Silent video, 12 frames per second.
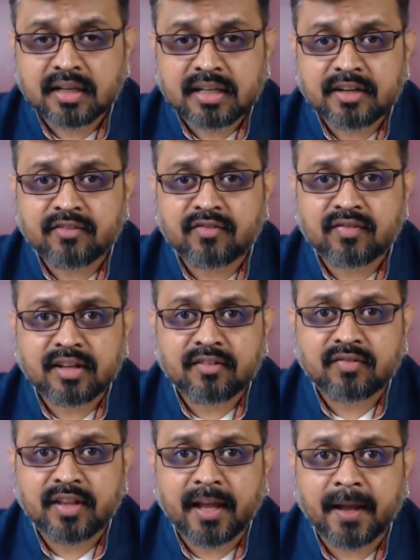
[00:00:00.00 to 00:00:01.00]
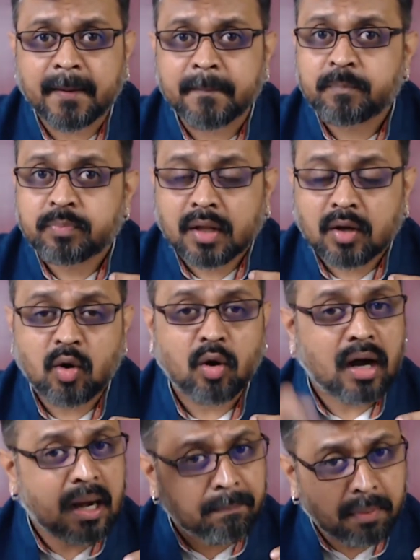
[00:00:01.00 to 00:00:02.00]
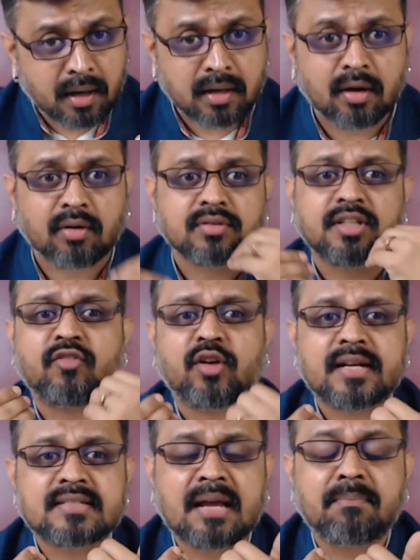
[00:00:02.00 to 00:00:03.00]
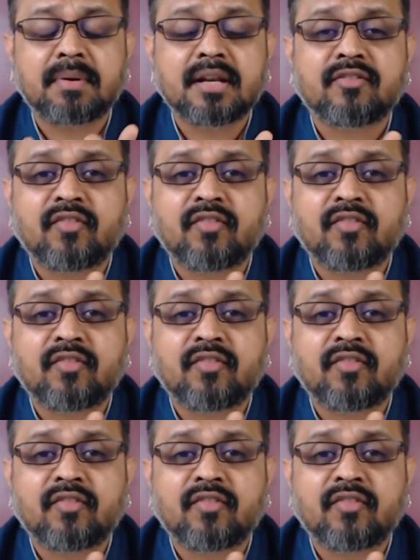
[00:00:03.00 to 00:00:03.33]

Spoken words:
if they go up or down, say for example,